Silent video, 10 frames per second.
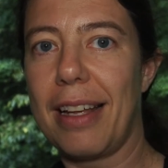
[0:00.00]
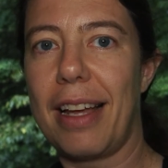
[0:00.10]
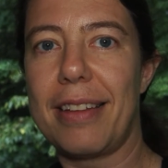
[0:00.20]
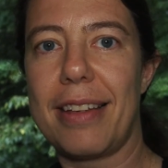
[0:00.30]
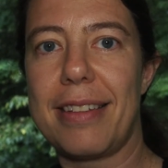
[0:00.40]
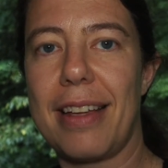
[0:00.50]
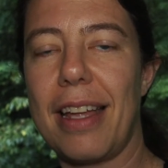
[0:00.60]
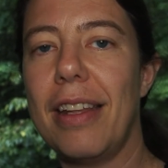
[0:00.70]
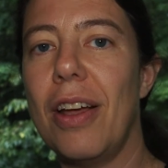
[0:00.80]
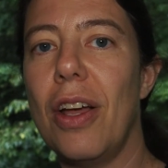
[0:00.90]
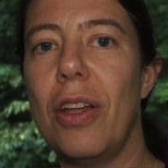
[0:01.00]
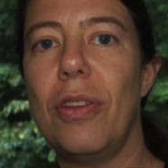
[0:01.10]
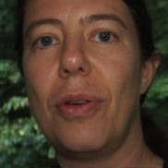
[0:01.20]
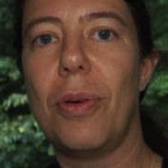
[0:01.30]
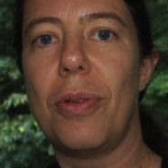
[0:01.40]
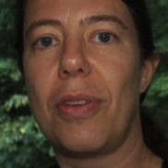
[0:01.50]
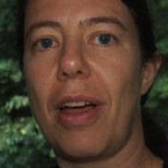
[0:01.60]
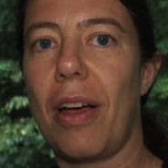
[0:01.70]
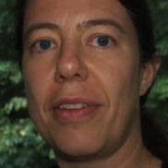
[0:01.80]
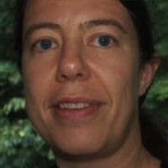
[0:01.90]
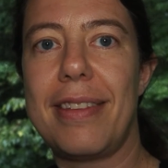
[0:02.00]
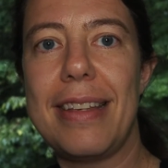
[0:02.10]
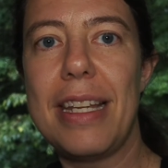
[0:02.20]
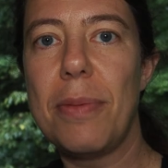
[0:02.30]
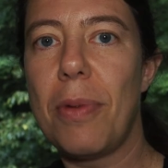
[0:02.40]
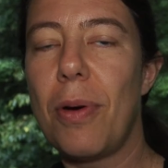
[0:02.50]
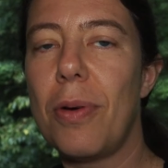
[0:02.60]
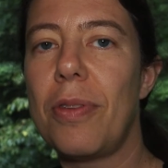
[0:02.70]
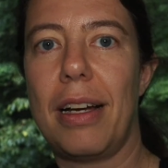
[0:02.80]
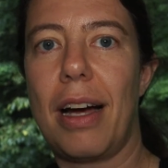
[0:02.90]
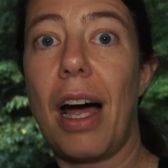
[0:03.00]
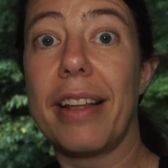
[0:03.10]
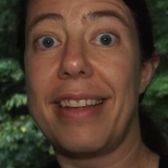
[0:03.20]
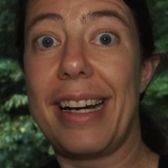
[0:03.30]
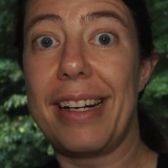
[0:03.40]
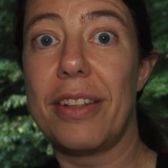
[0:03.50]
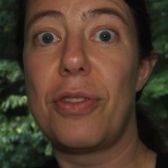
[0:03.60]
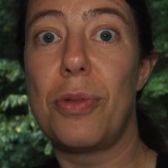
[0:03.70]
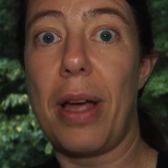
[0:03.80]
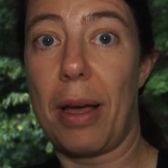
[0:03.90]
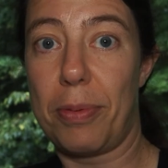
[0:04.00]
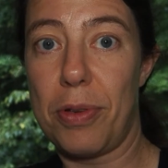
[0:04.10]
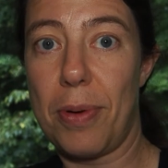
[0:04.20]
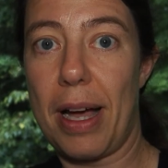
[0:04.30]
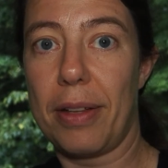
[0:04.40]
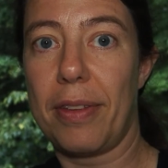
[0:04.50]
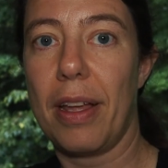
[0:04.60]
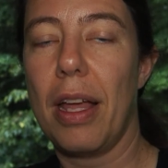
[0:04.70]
As I said, those scene modes are there to help you out.